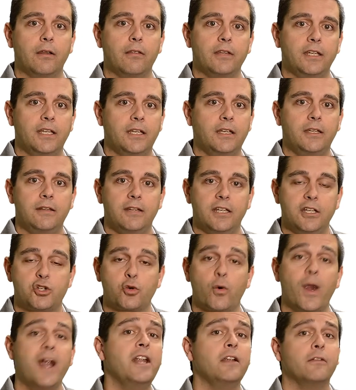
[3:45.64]
the
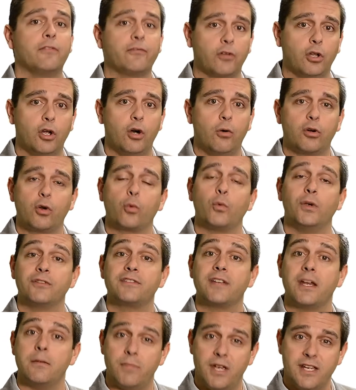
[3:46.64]
trading flow on a
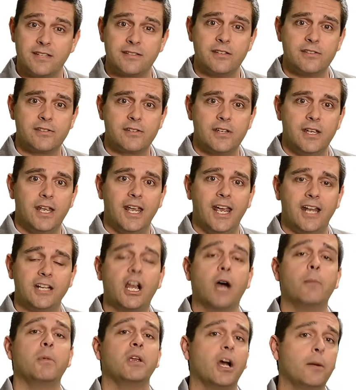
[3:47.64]
real-time basis and
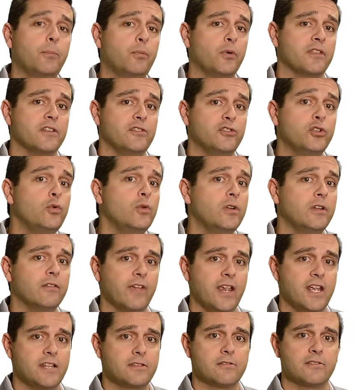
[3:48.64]
coming up with intuitive
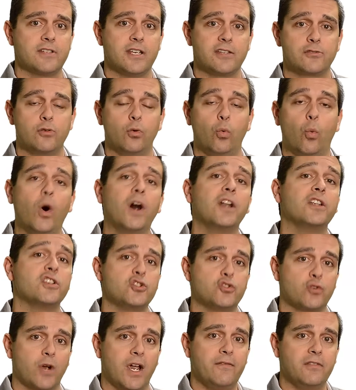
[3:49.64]
answers as to what is
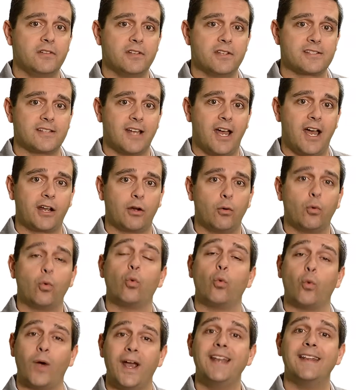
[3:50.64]
driving the stock
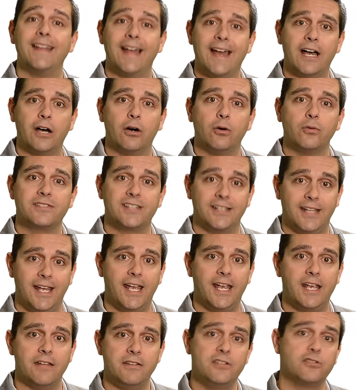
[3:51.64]
right now,
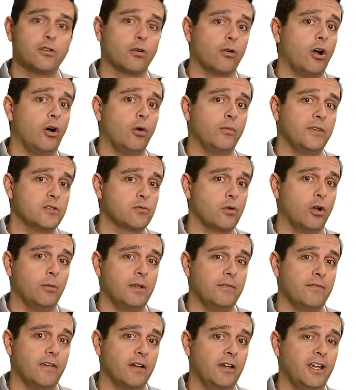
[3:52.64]
today. And these would all be
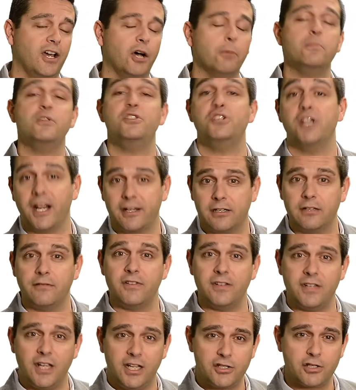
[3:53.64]
very objective
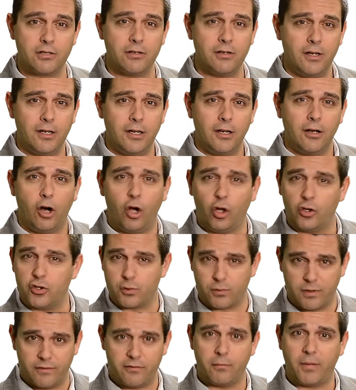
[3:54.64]
in nature, all
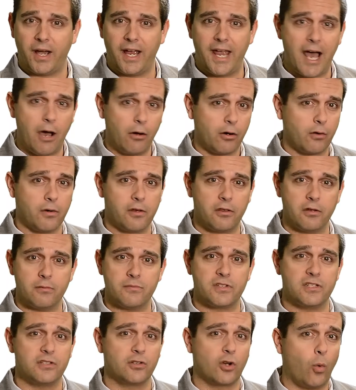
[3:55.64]
driven by
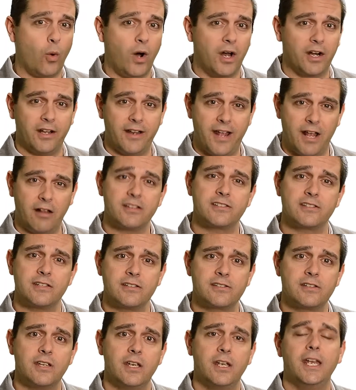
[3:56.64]
algorithms and quant
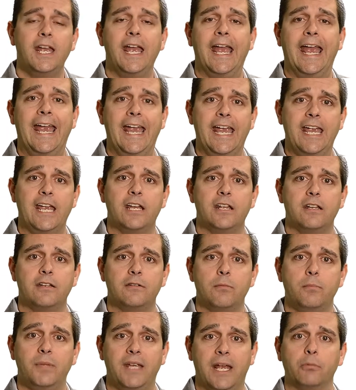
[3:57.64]
analysis,
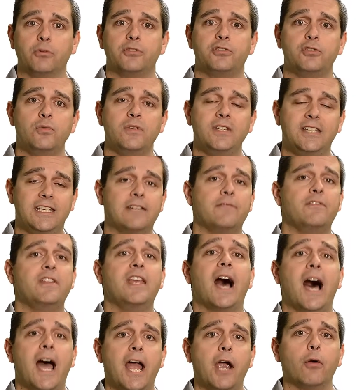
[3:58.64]
and be able to give the
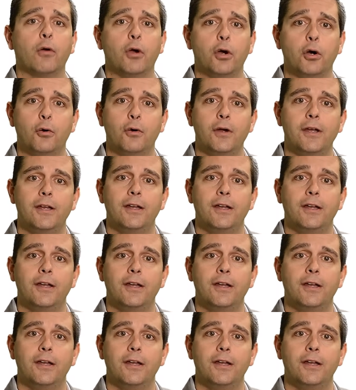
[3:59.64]
IRO